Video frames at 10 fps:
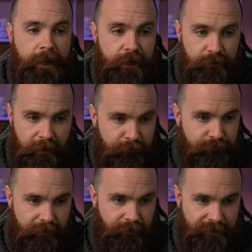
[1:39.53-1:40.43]

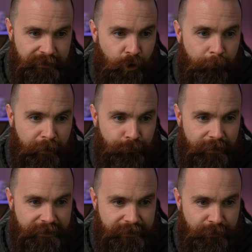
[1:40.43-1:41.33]
Cloudflare is no better
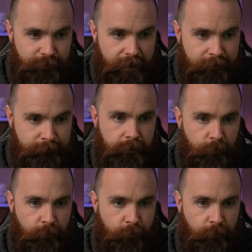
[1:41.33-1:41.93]
place to do that.